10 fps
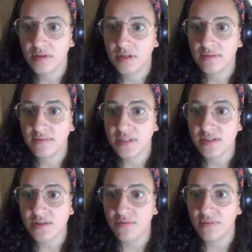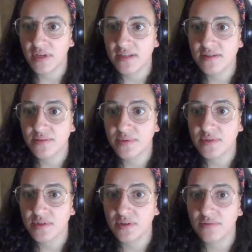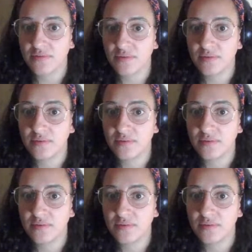think the soft light is the one to go for.